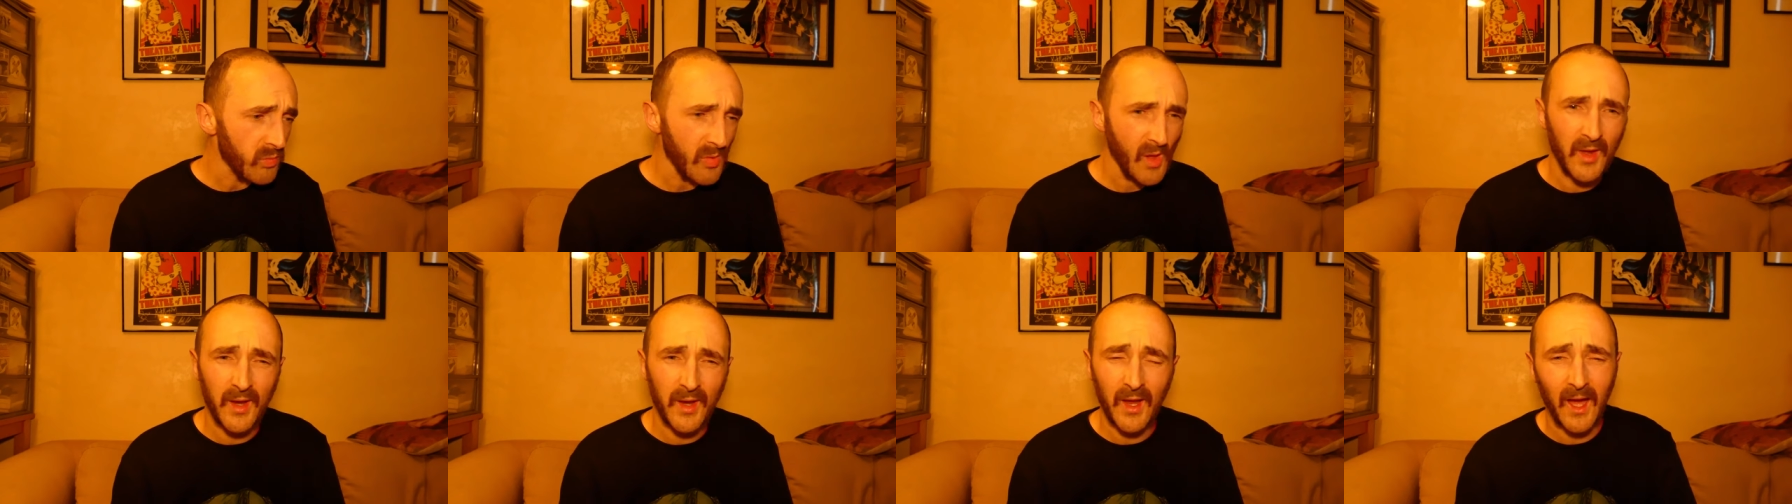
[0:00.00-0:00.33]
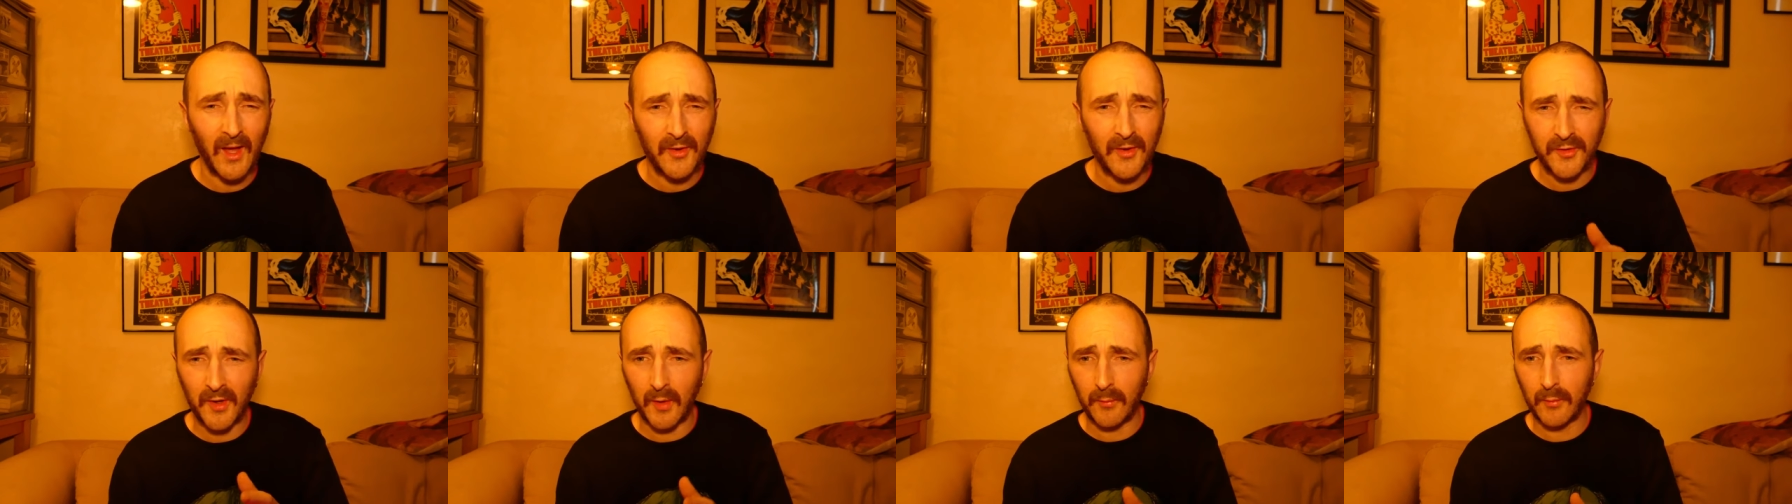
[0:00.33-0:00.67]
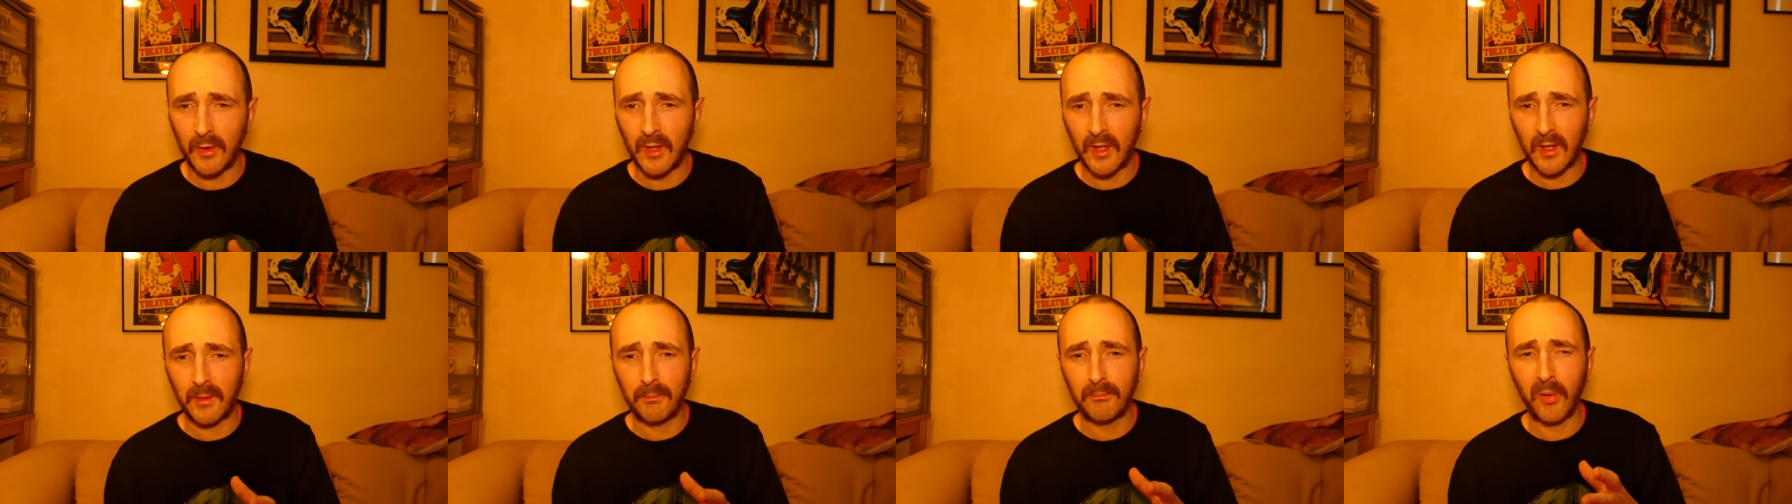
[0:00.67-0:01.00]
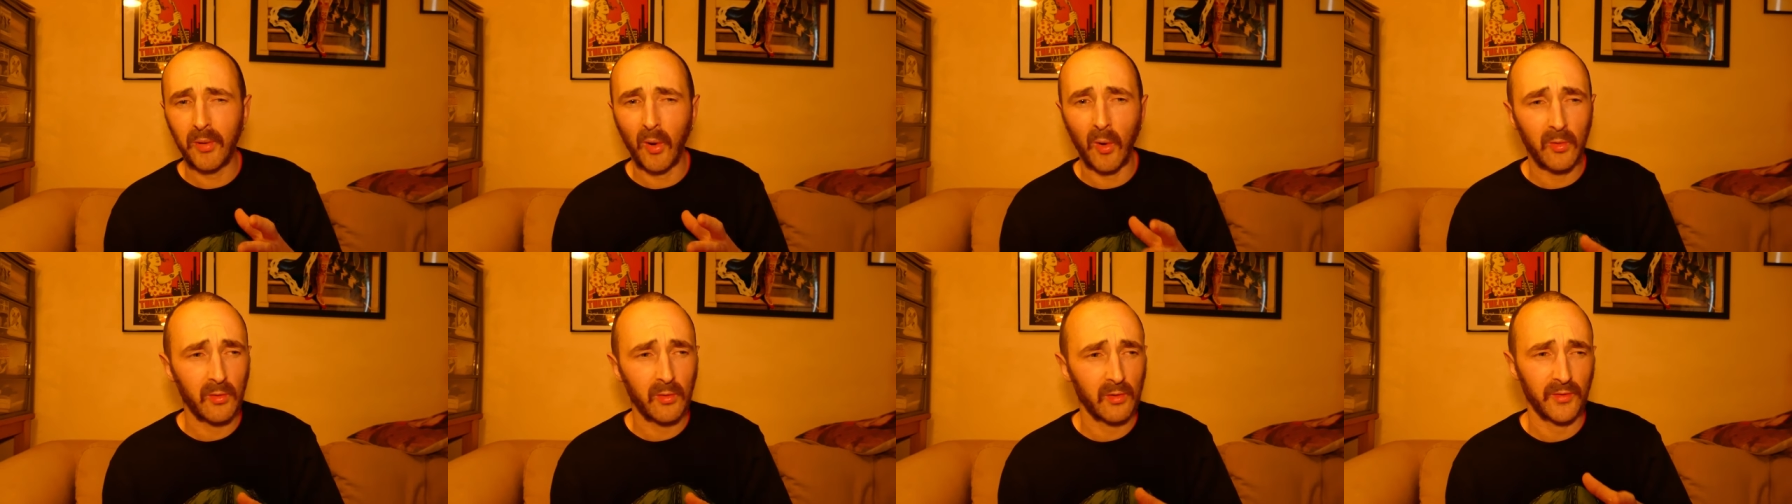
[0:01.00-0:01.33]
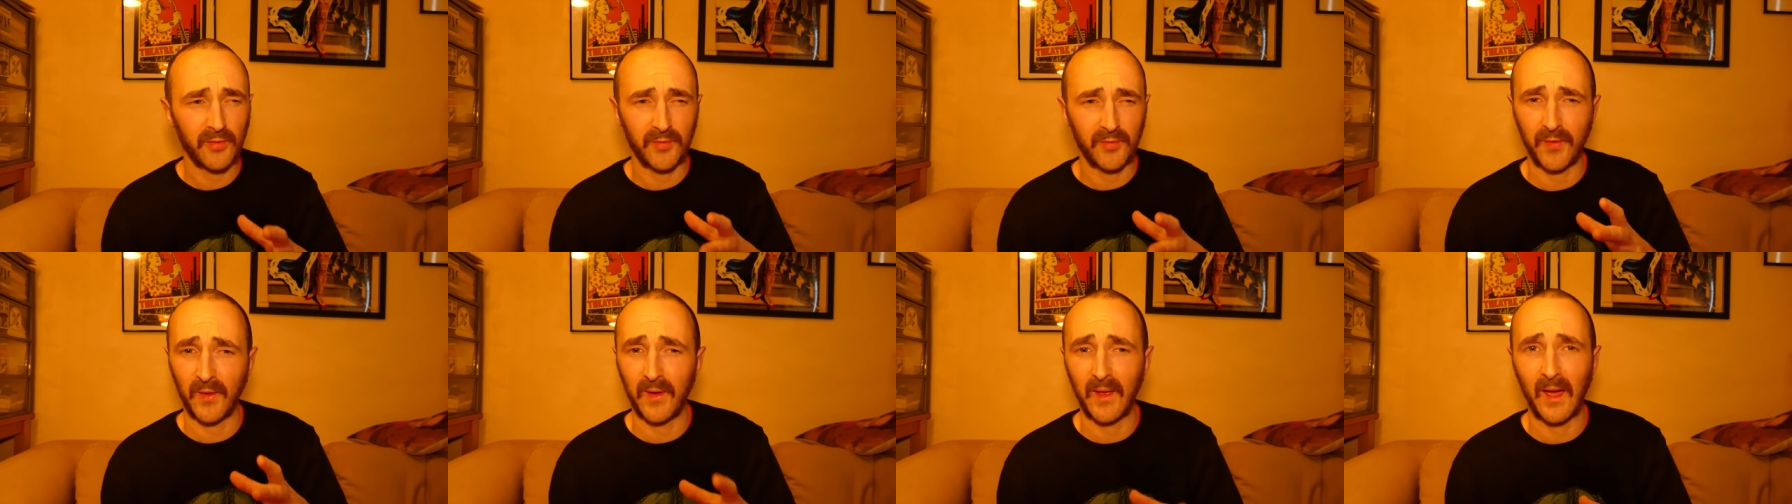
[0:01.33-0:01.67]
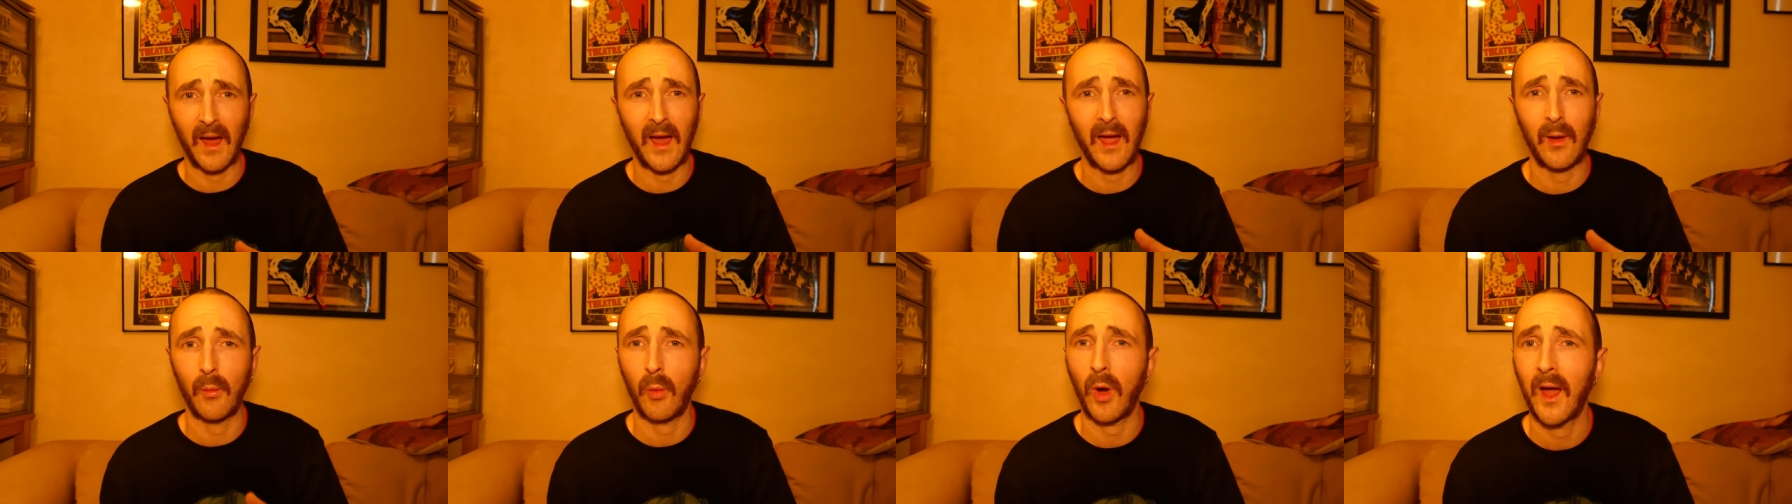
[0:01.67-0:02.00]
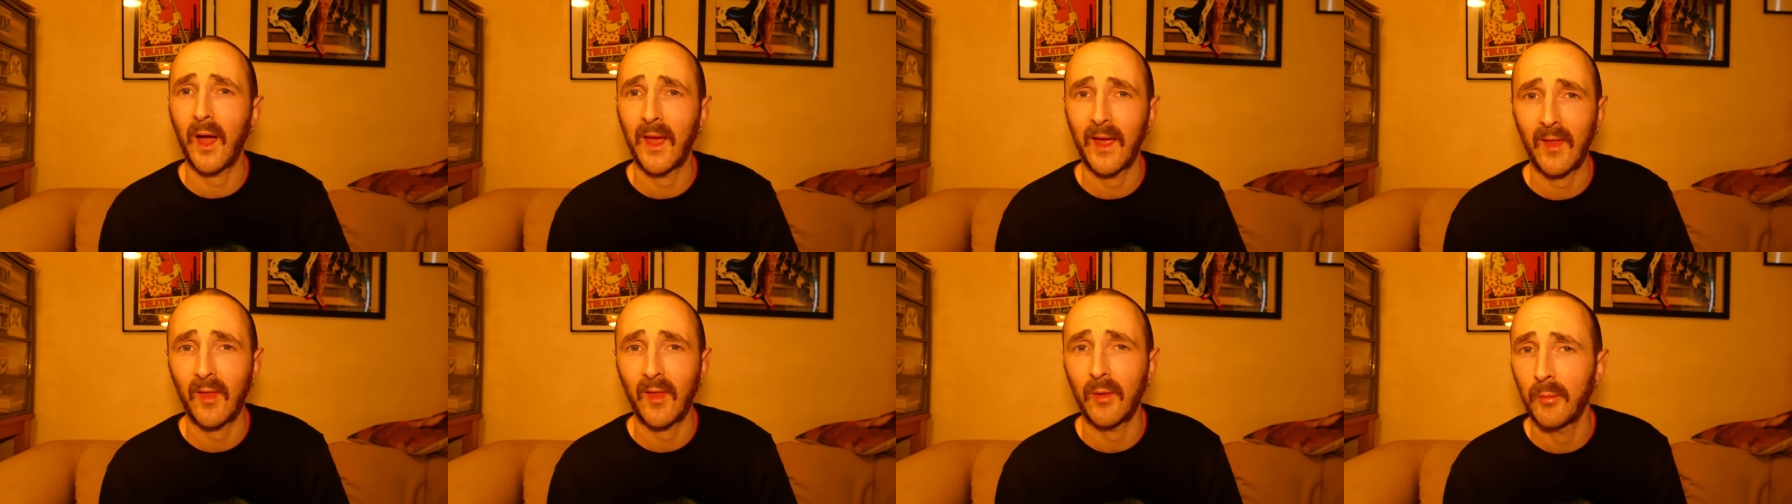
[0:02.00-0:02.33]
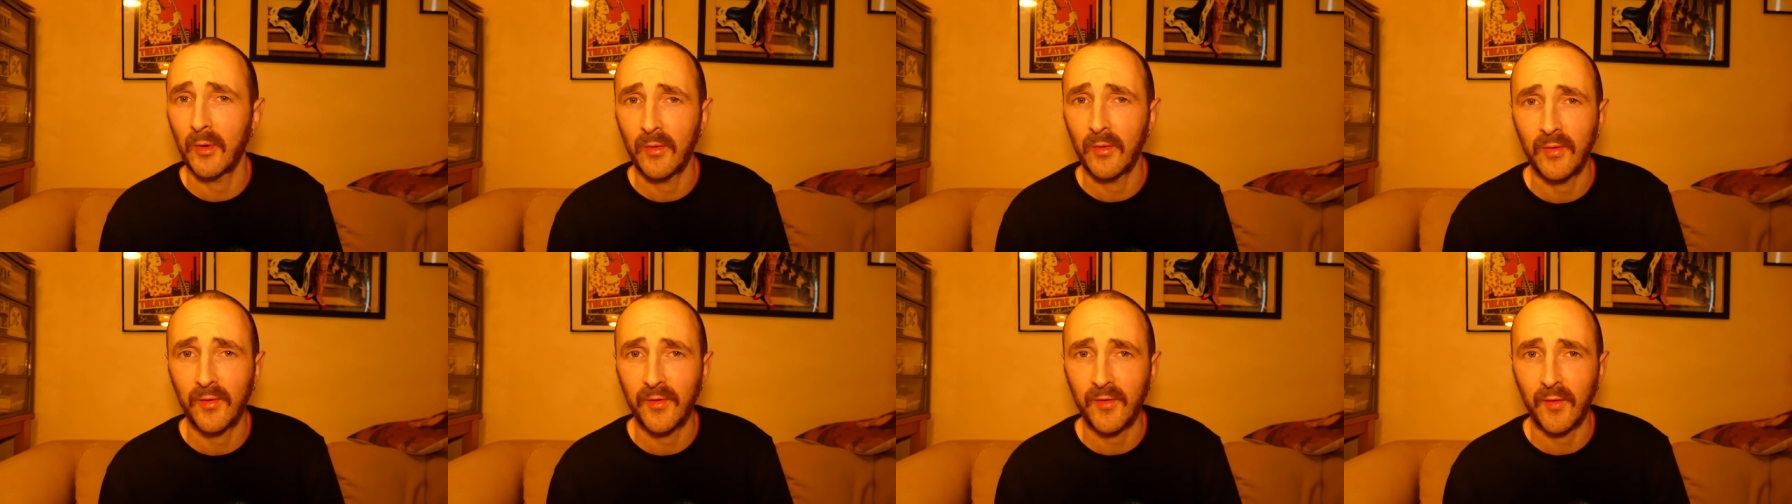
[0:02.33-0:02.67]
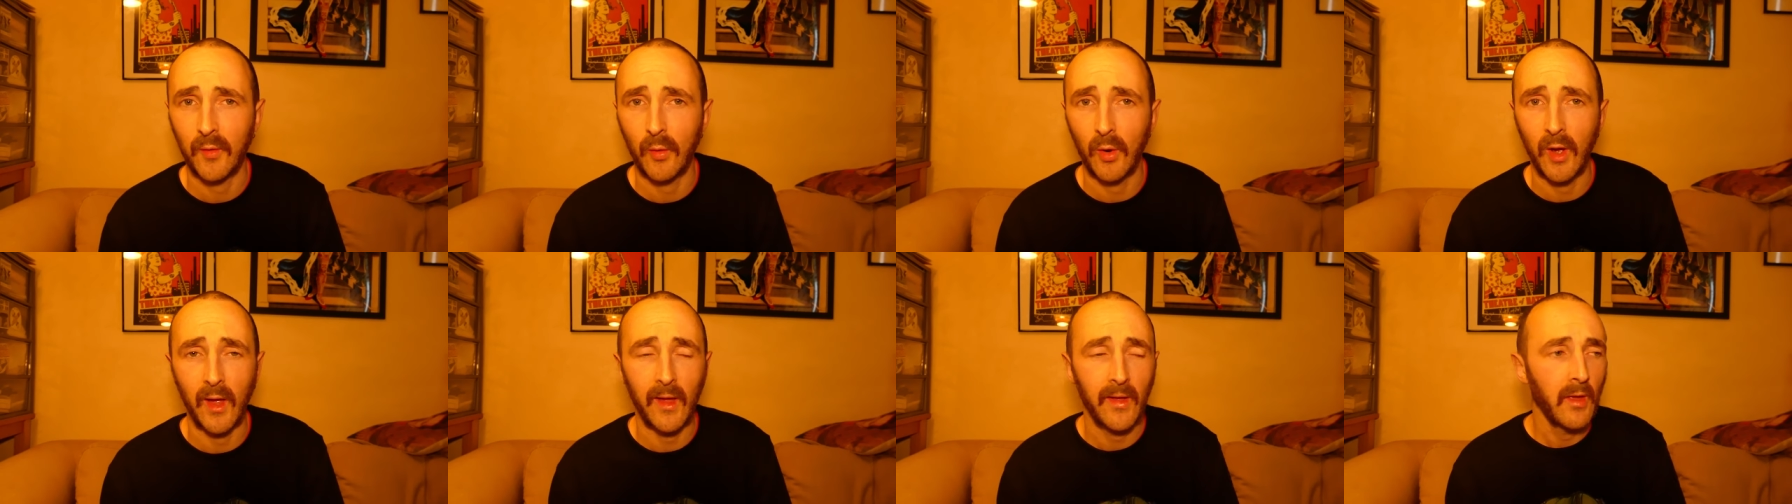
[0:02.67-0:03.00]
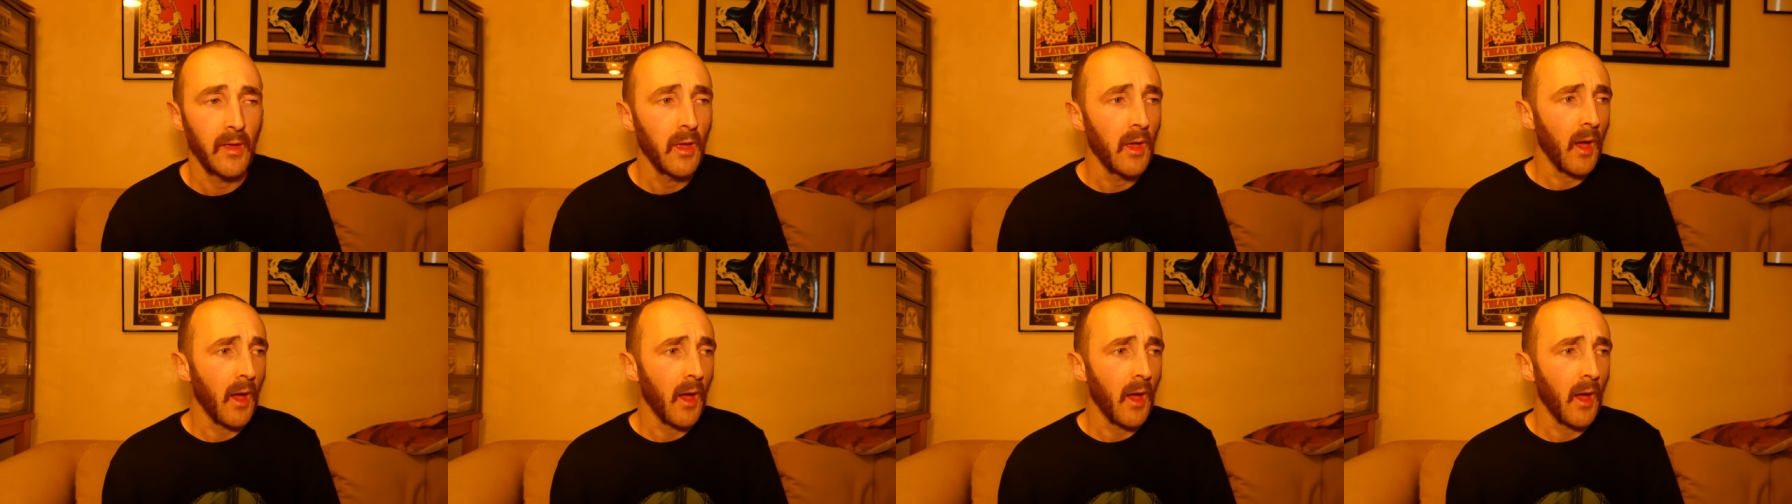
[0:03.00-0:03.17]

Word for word: and it has that really punk DIY element to it.